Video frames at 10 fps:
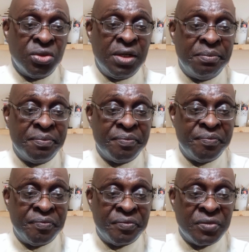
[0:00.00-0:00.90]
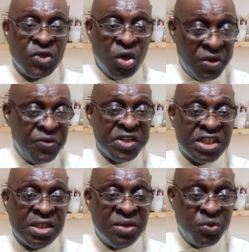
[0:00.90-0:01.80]
to him. Or
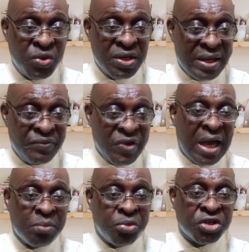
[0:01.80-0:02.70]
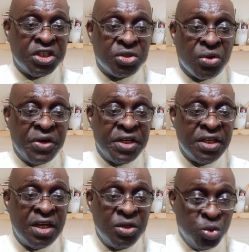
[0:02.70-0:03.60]
if you have bought it already,
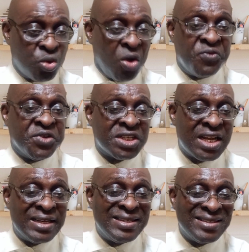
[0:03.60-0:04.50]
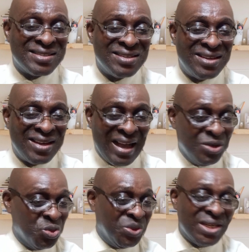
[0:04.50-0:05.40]
you confiscate it and
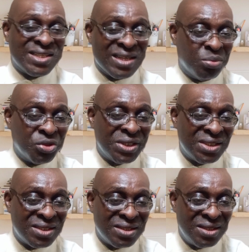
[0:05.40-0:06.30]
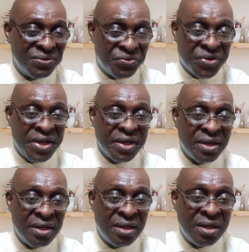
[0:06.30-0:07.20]
you distribute it free.
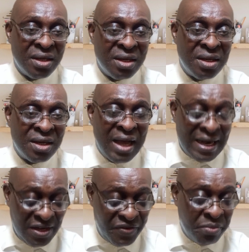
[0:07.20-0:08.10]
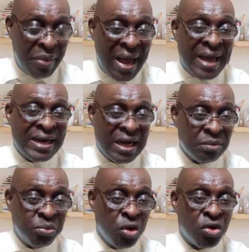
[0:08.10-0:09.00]
And if the man
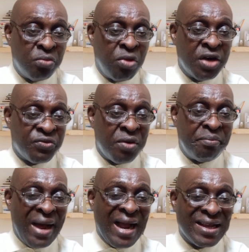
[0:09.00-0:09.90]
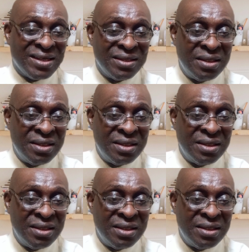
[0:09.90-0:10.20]
had borrowed money from bank,